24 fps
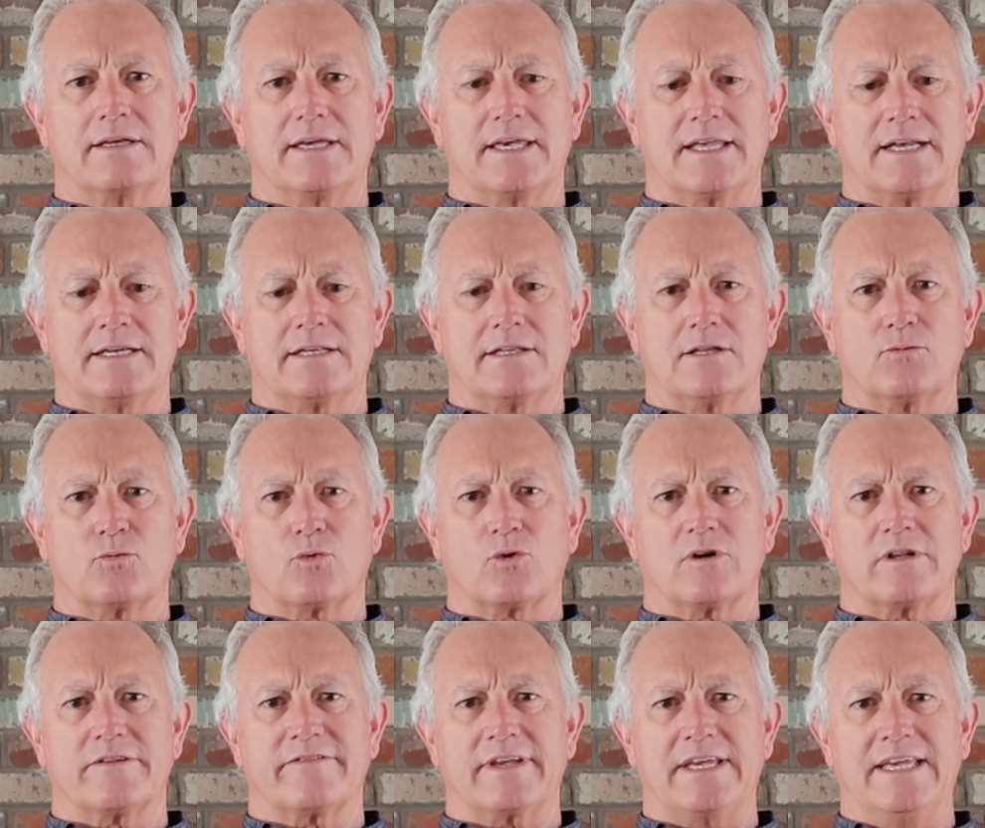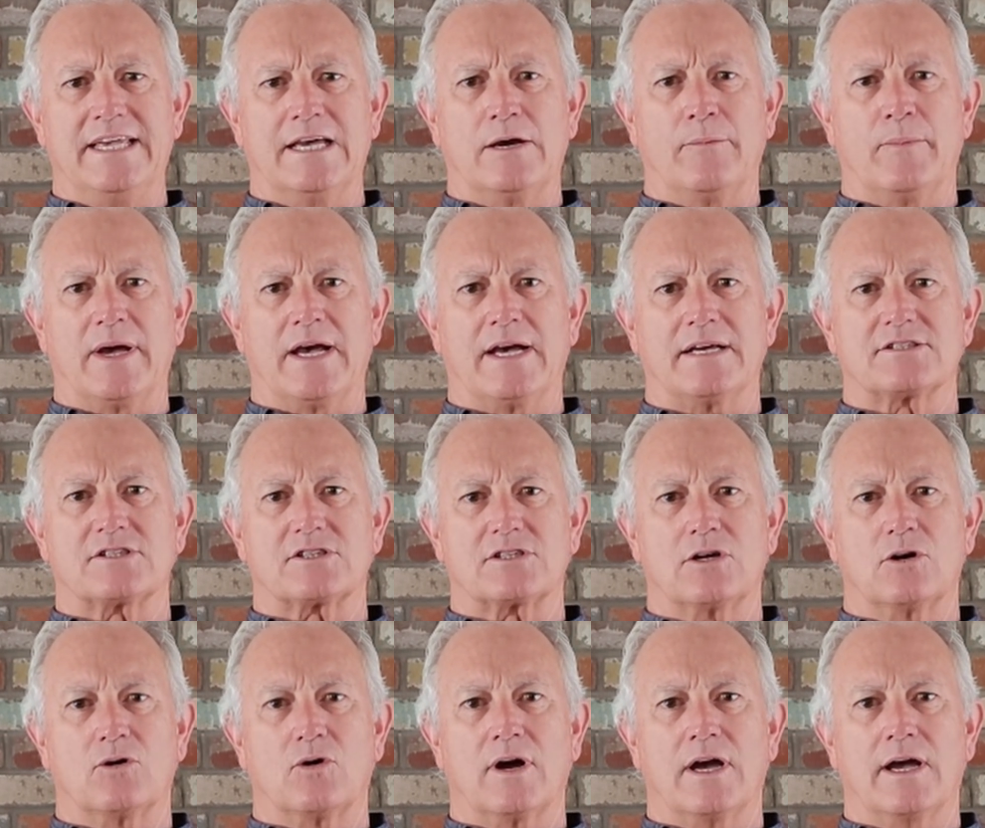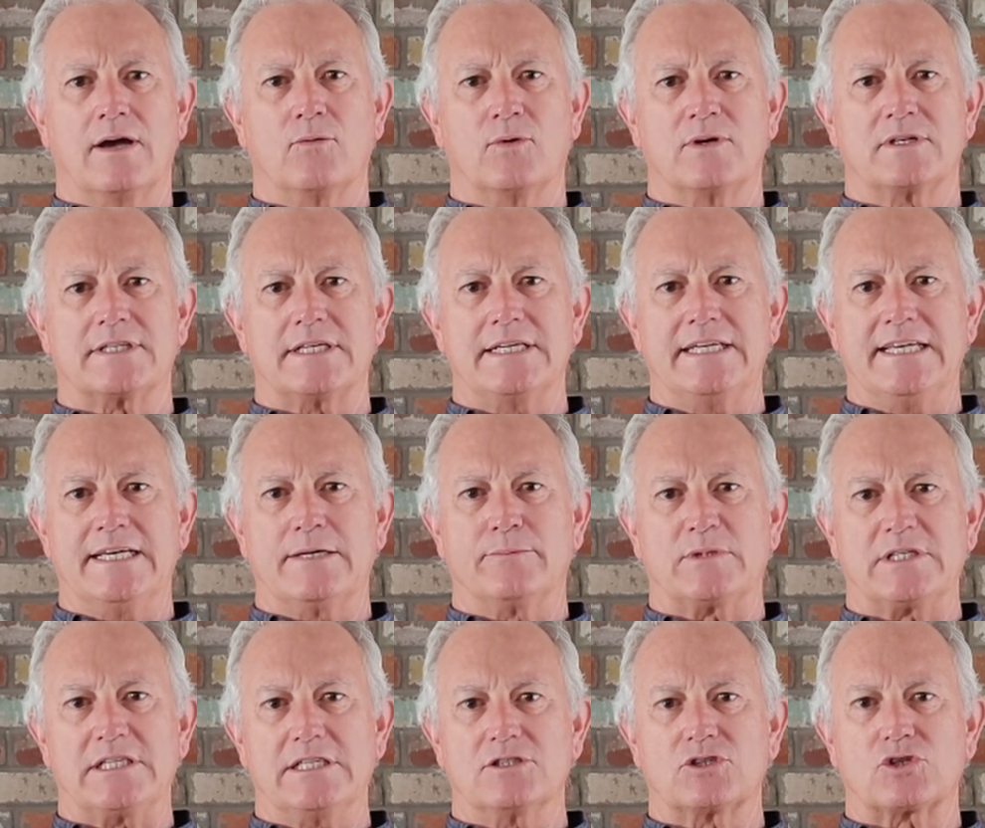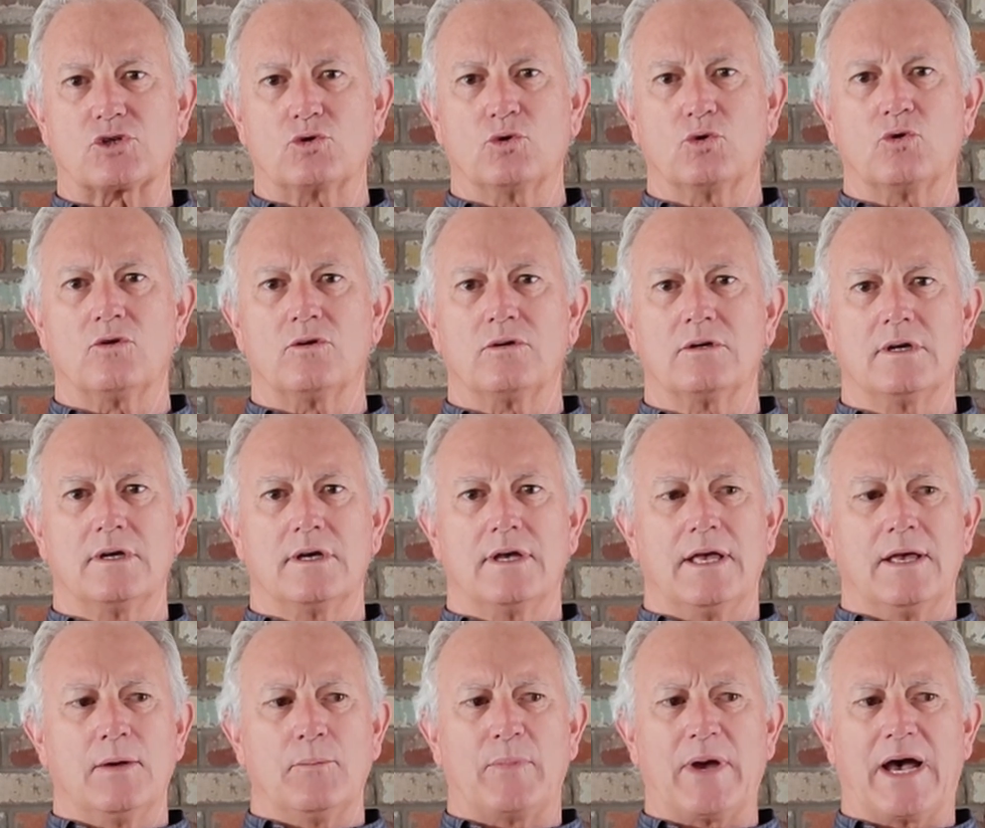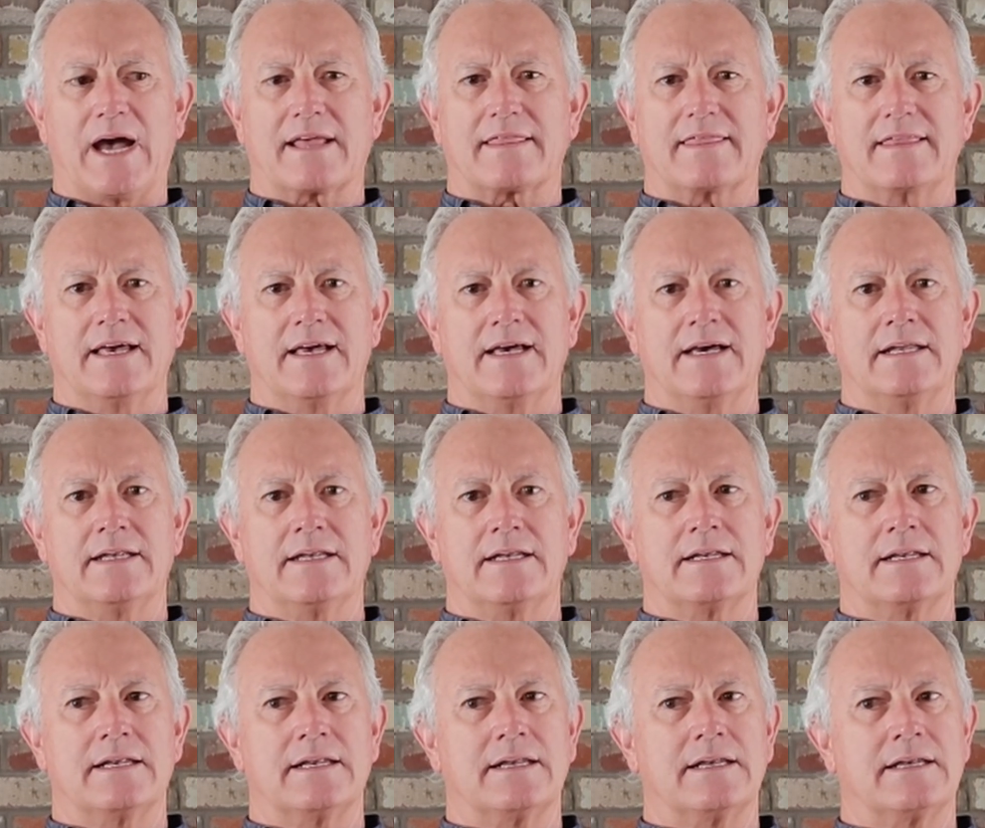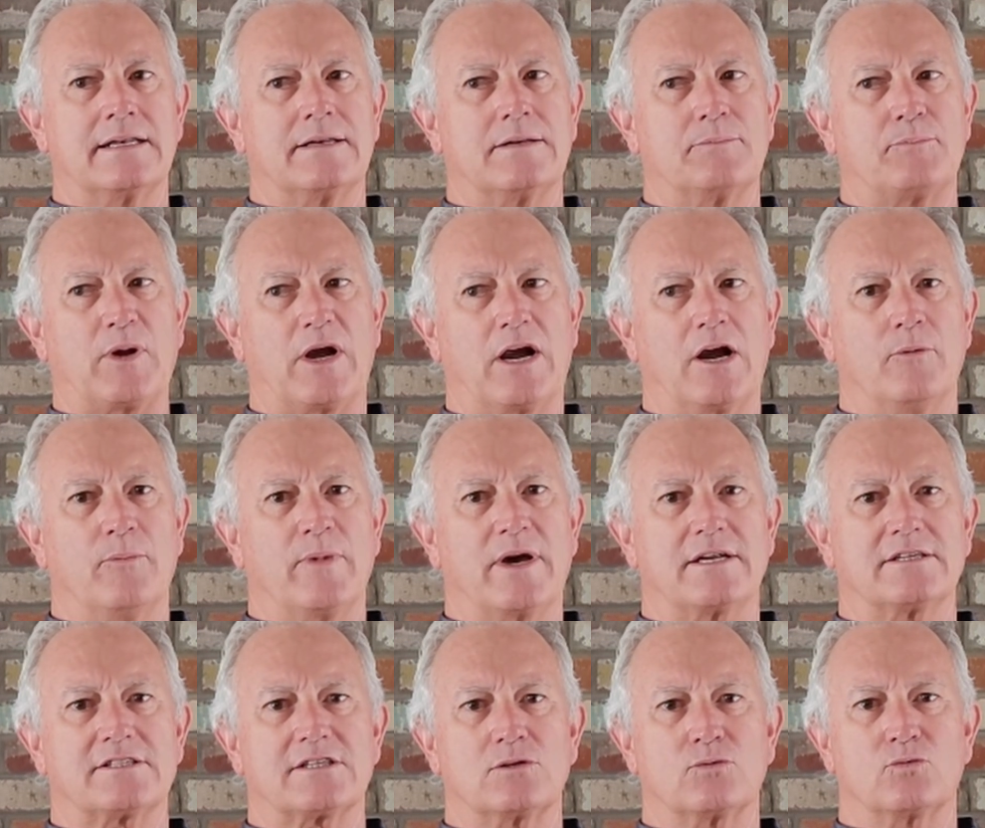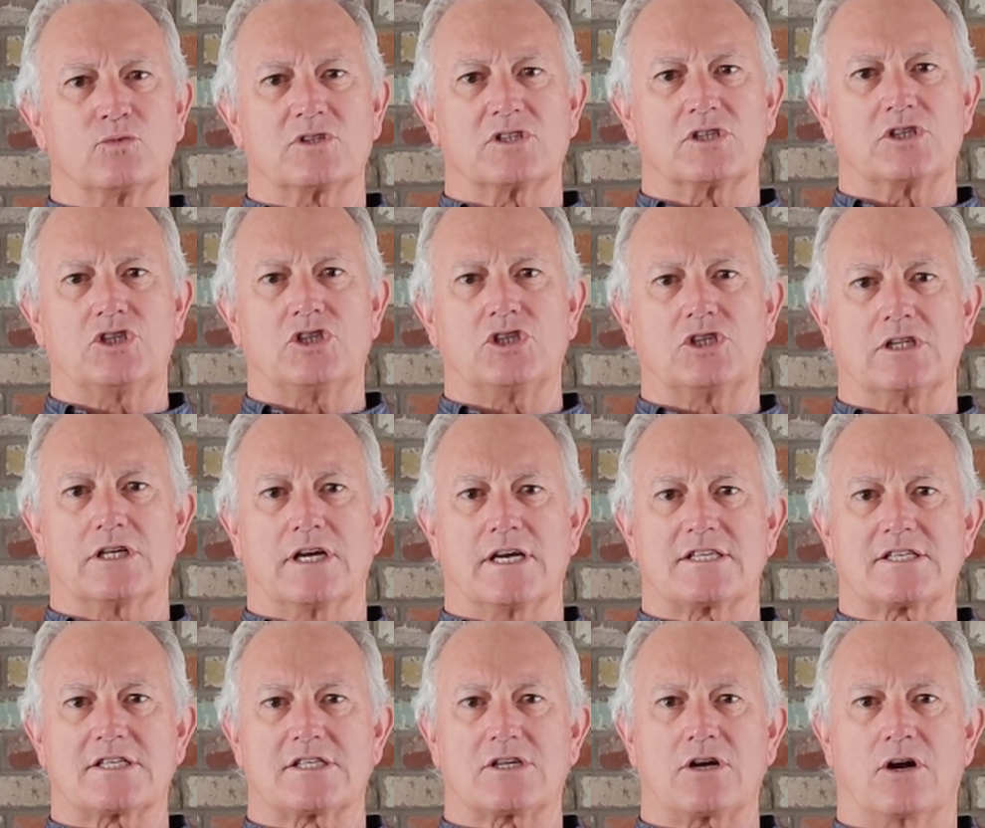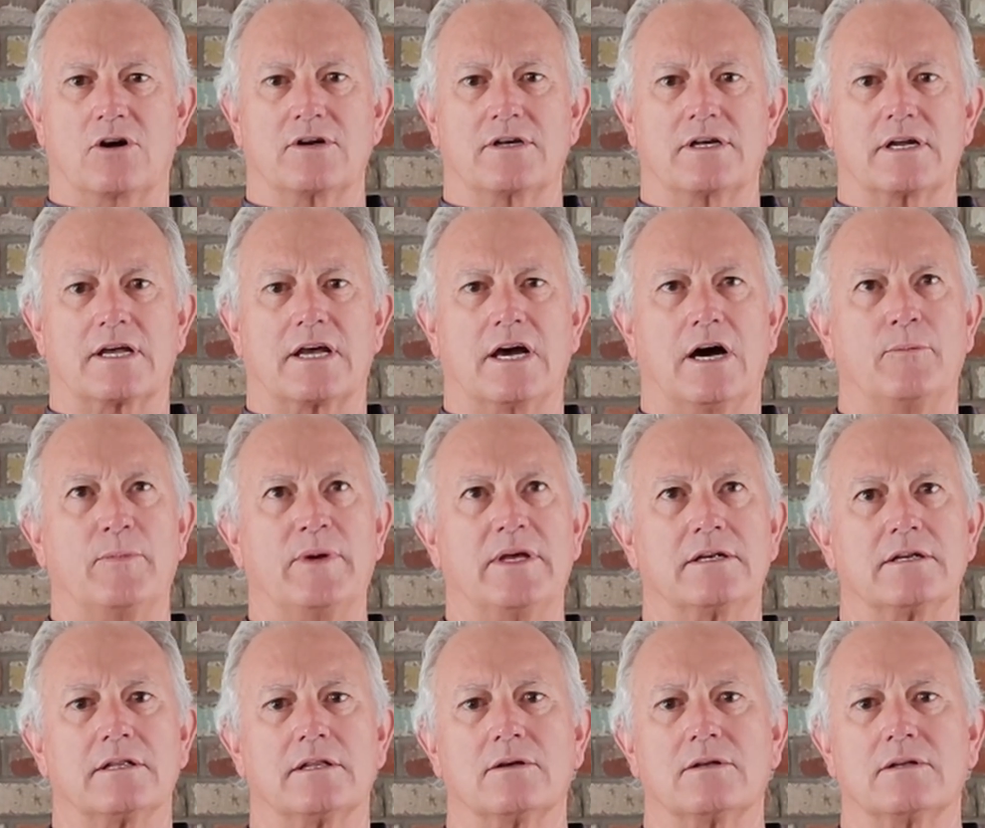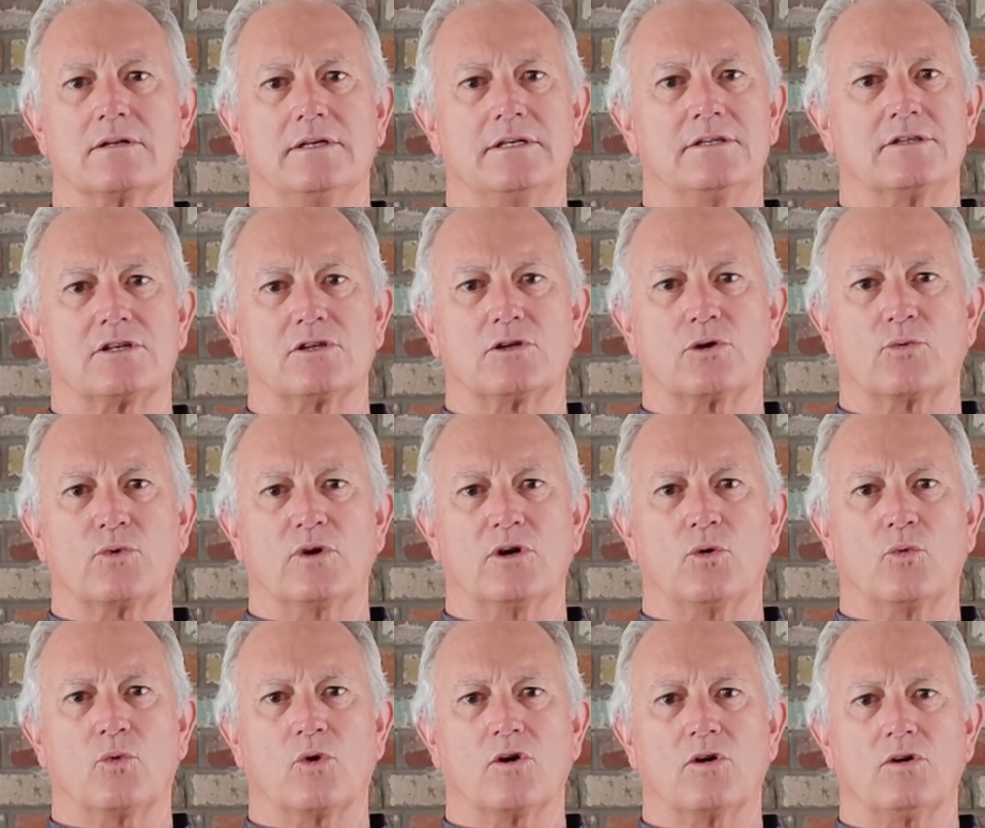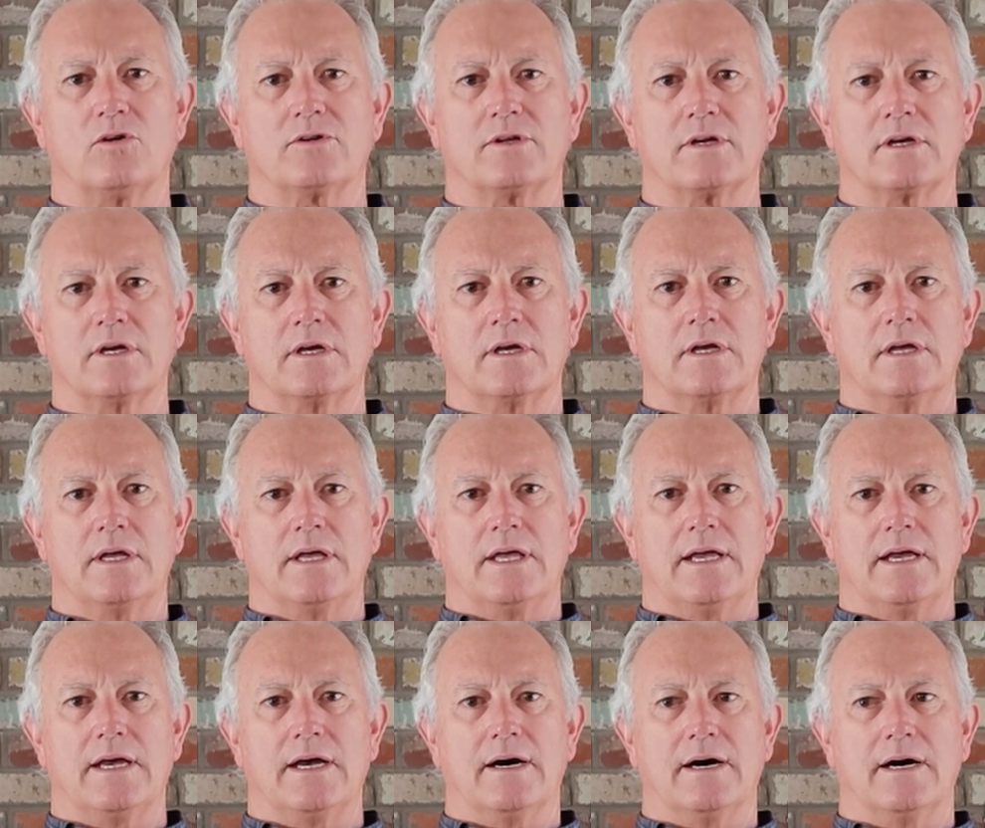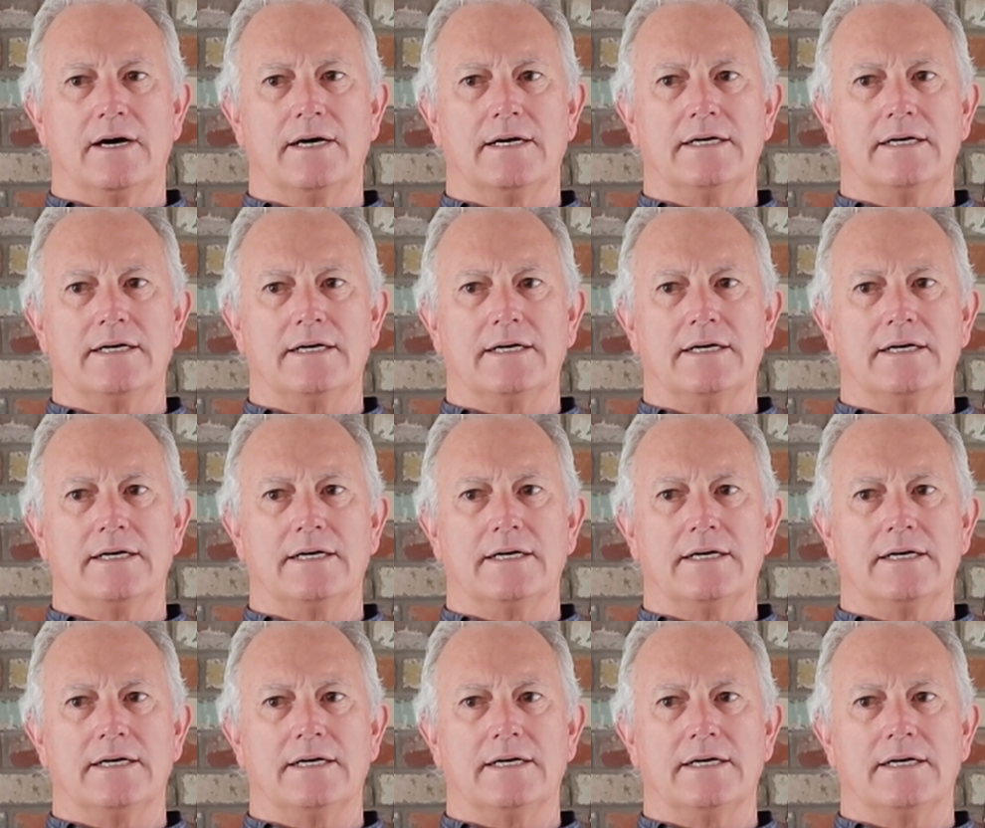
get into the world of EMS. So I went to EMT school. Back then, paramedicine was just starting to come into the real world. We